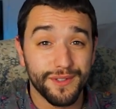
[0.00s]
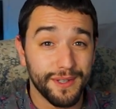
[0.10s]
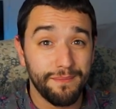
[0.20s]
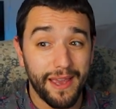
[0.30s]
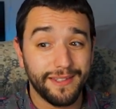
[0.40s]

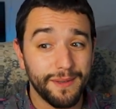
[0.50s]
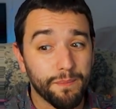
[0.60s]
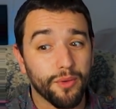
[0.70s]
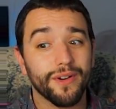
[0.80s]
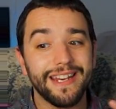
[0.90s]
it makes it
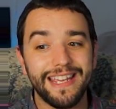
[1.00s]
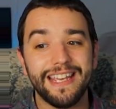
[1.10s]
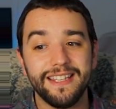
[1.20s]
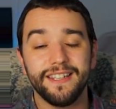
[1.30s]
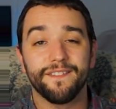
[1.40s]
pretty
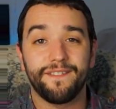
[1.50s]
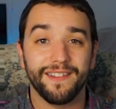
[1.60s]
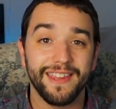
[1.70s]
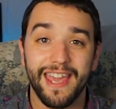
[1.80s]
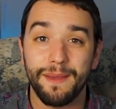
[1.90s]
easy to
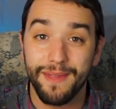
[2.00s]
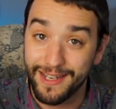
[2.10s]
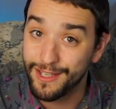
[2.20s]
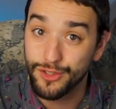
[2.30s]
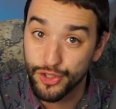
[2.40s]
find the game that
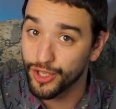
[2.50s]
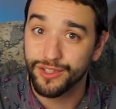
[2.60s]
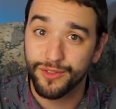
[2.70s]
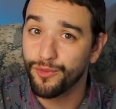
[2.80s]
is just for